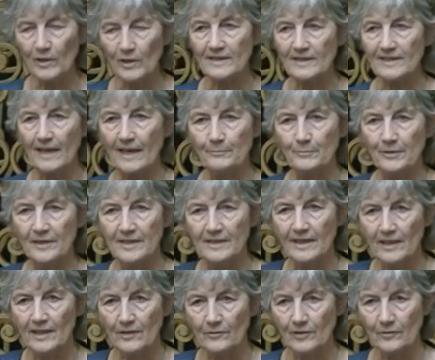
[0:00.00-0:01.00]
what's happened
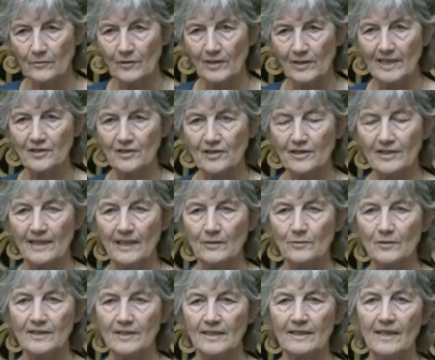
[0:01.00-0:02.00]
here in relation to
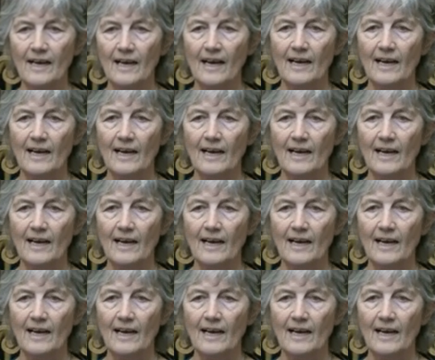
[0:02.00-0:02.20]
housing?